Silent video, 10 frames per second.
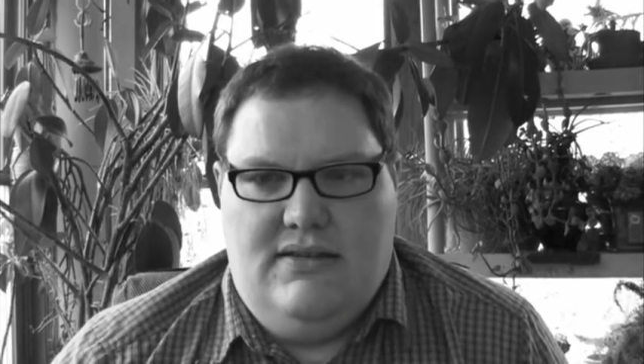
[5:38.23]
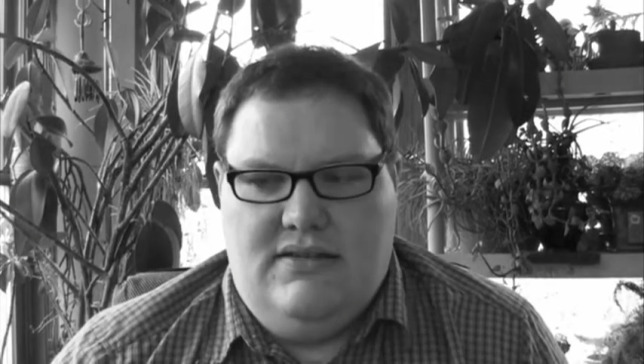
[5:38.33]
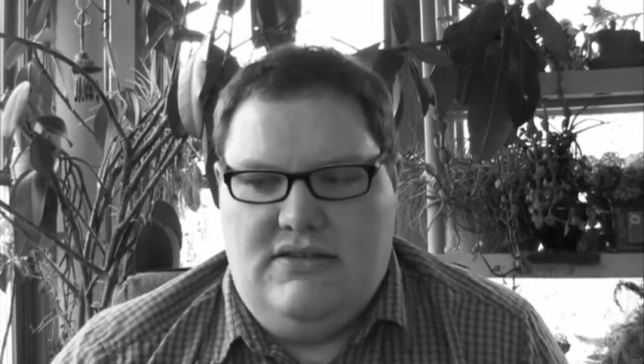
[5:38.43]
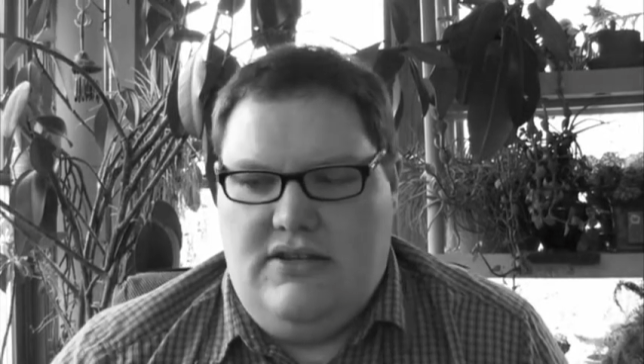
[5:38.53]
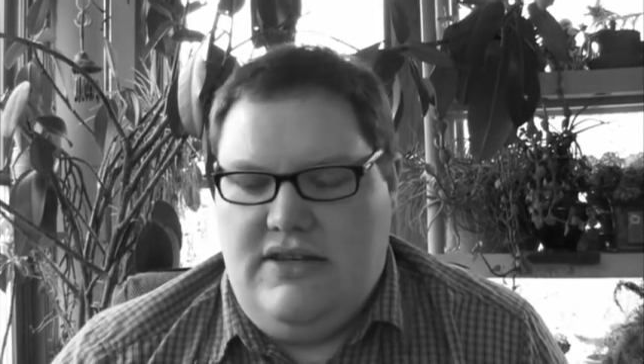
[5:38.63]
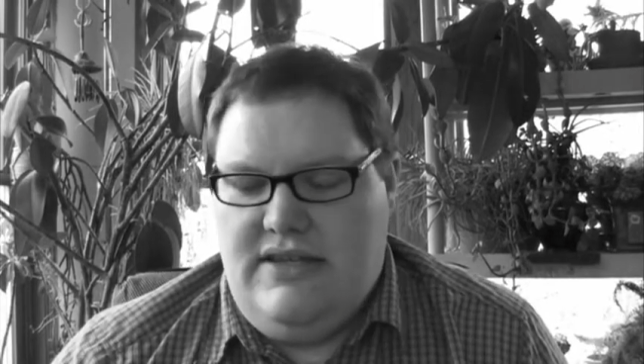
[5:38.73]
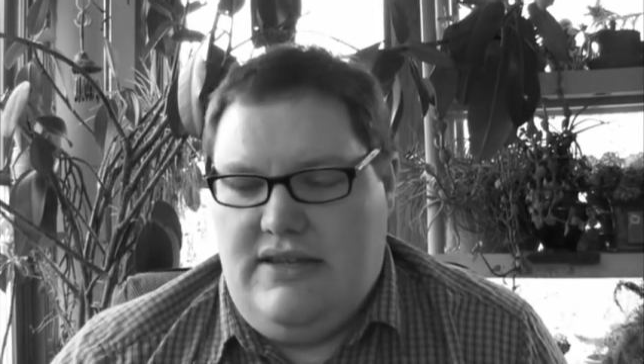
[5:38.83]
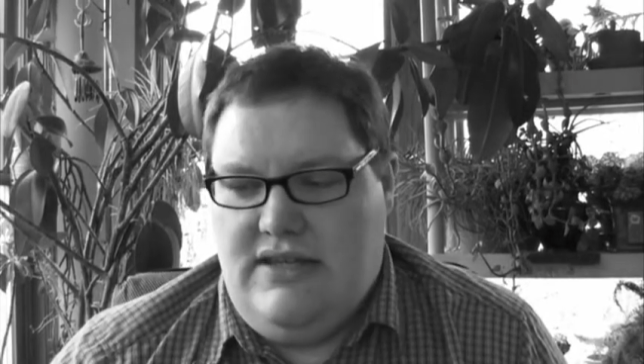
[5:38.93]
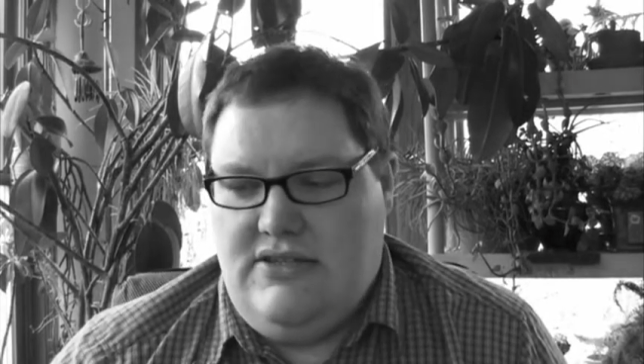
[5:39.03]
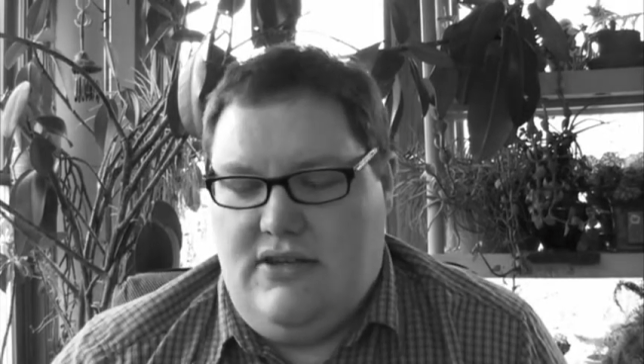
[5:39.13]
So I think
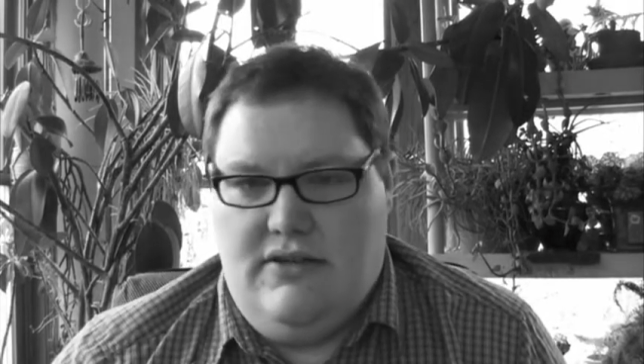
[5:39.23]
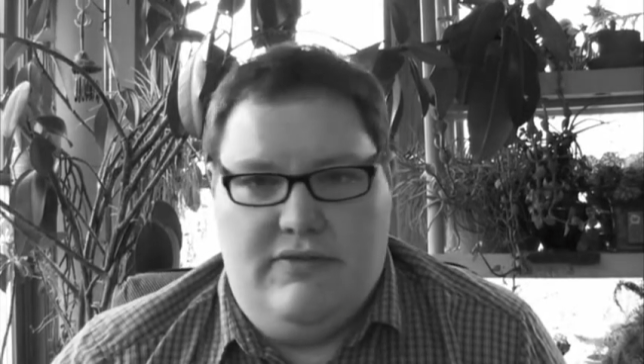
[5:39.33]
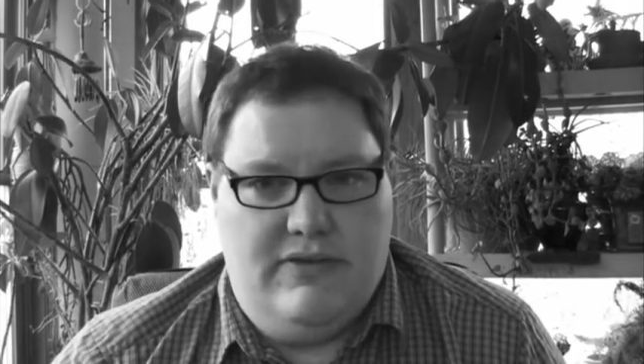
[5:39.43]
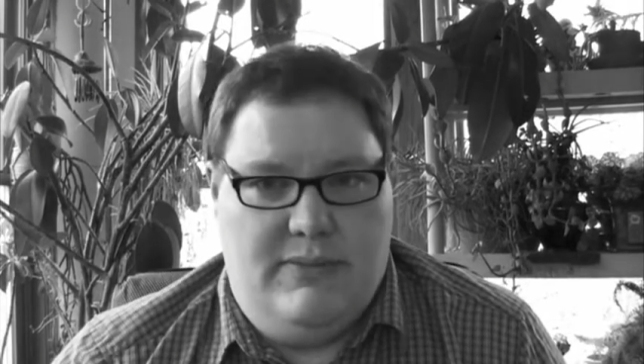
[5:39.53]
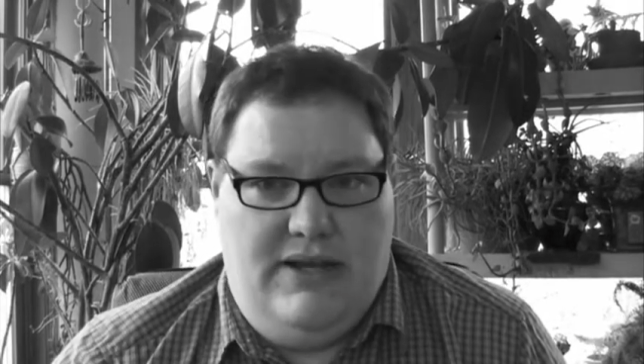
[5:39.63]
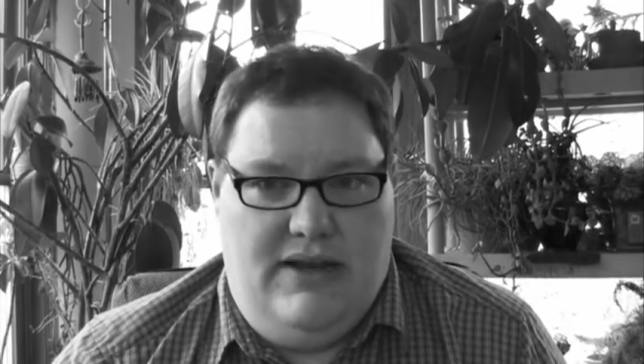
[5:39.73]
that's all for me